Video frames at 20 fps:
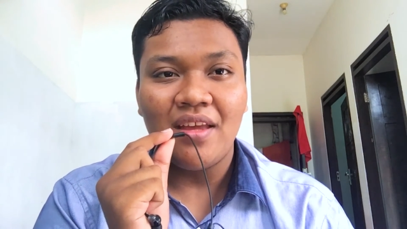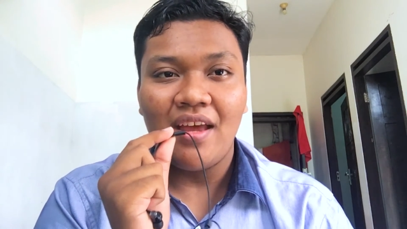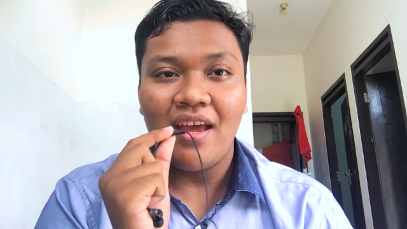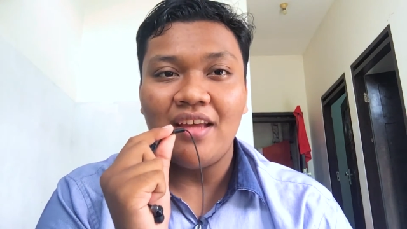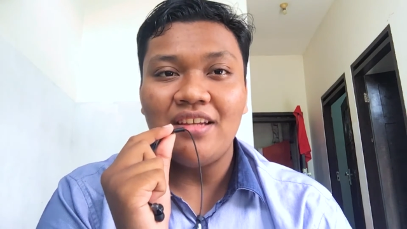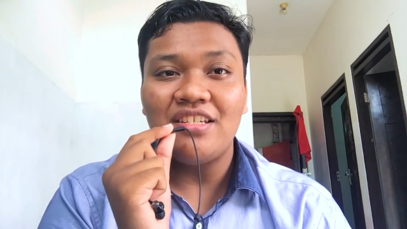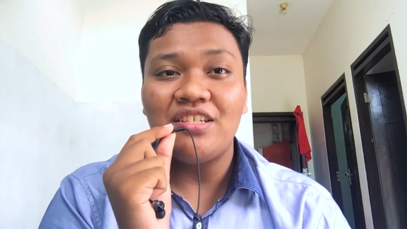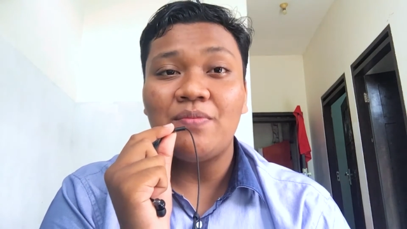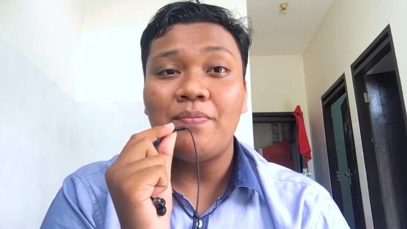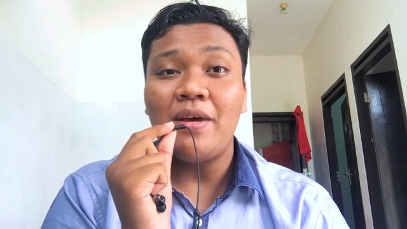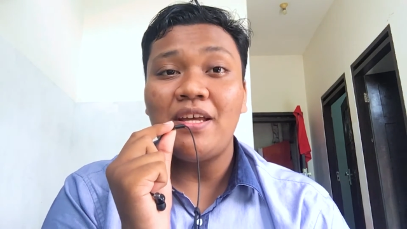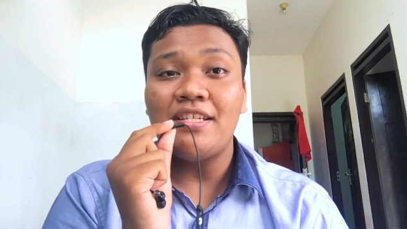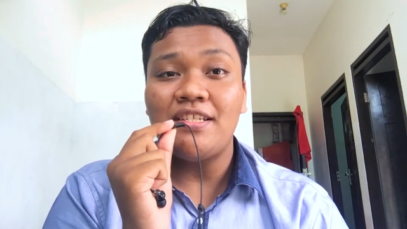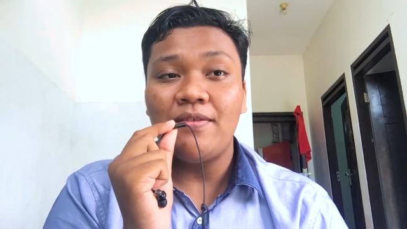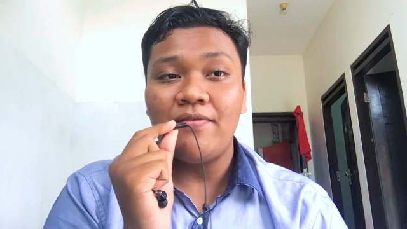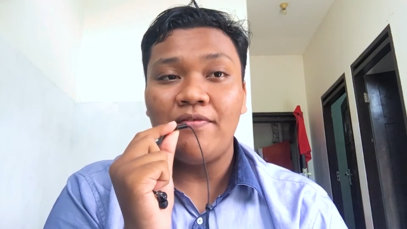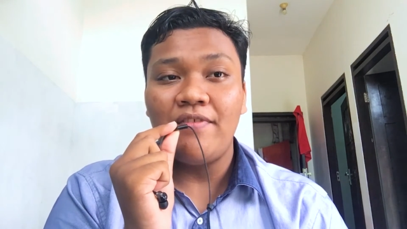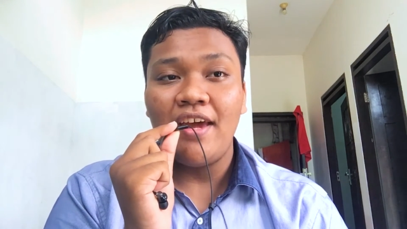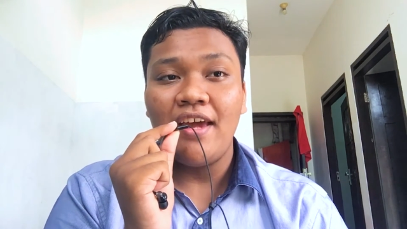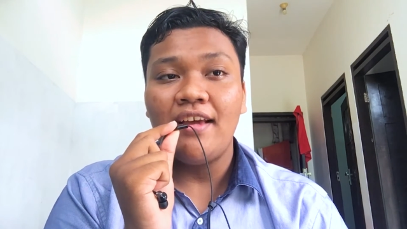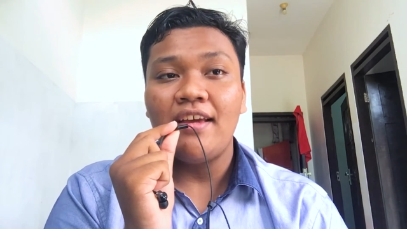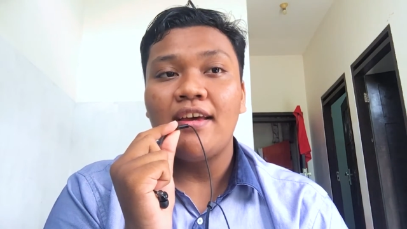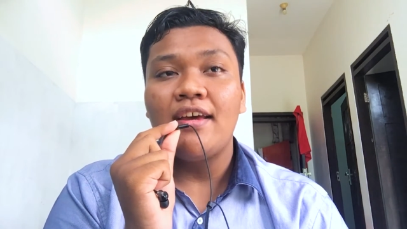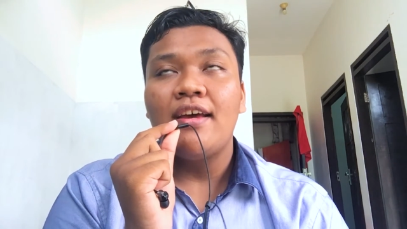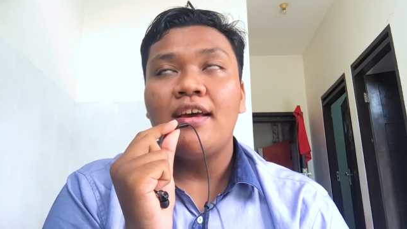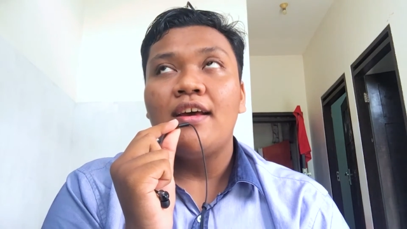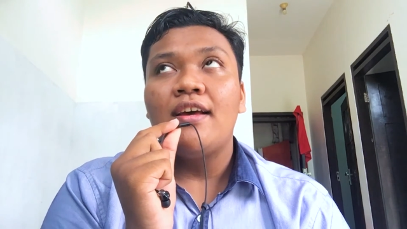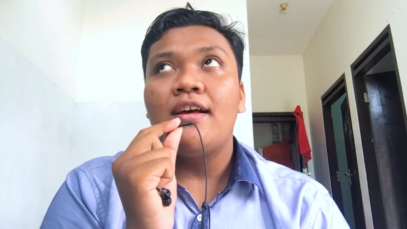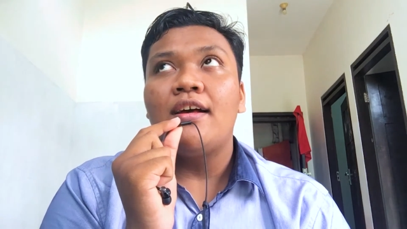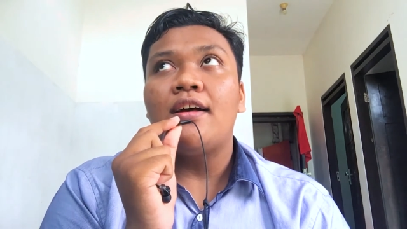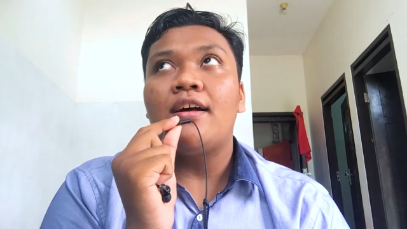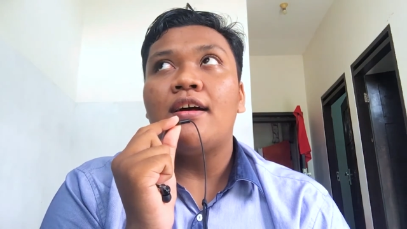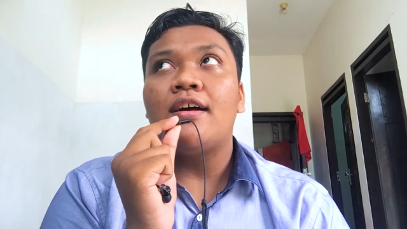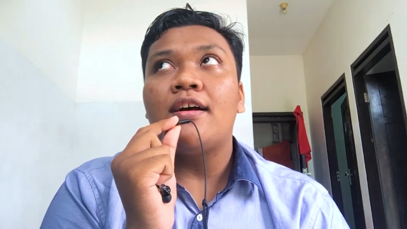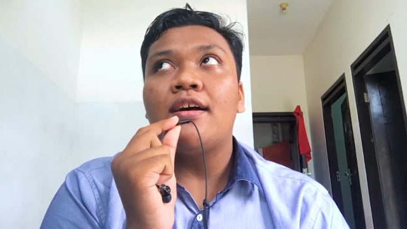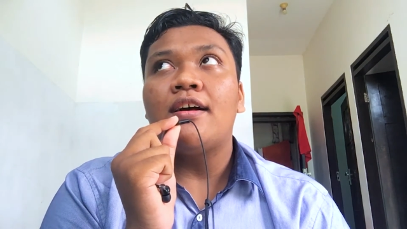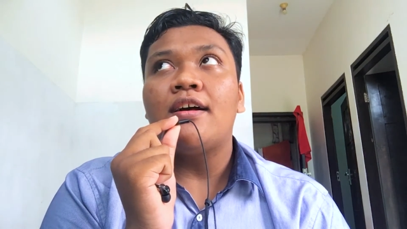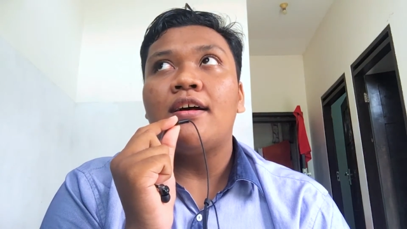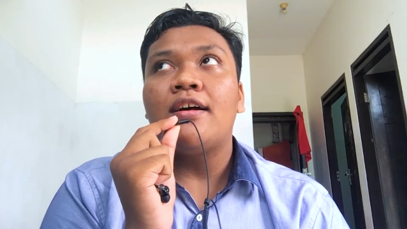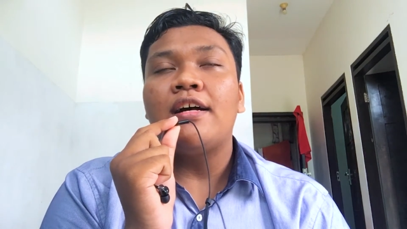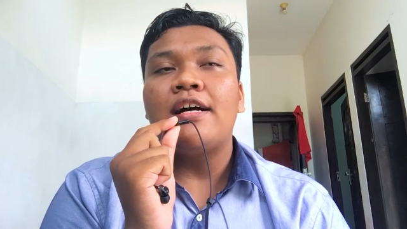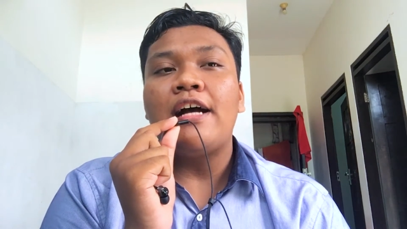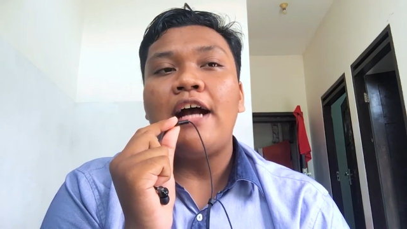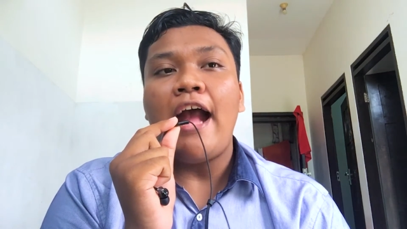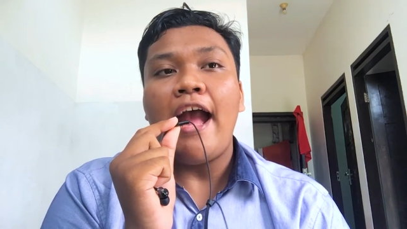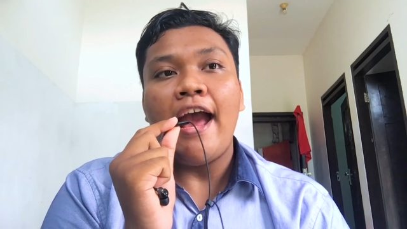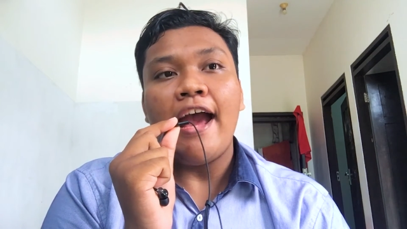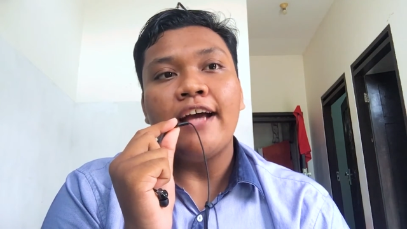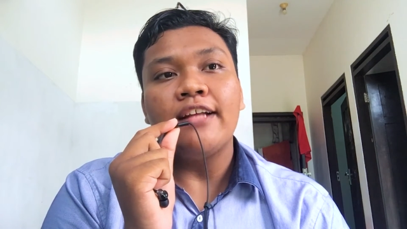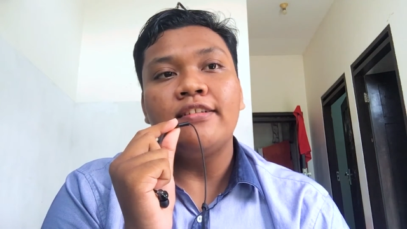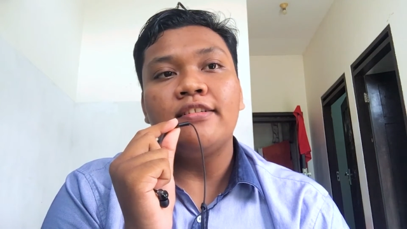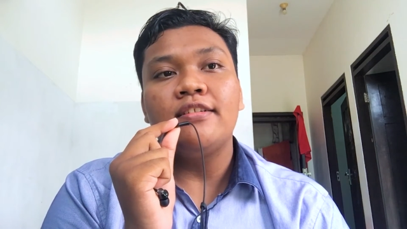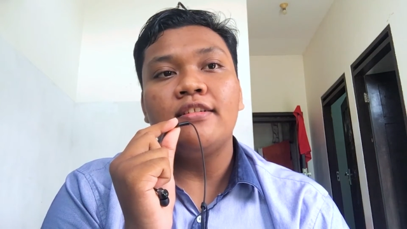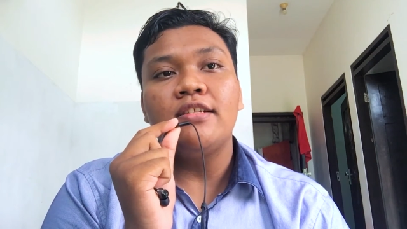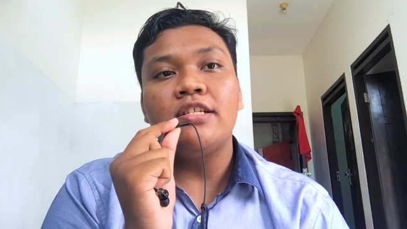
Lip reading: In specific, at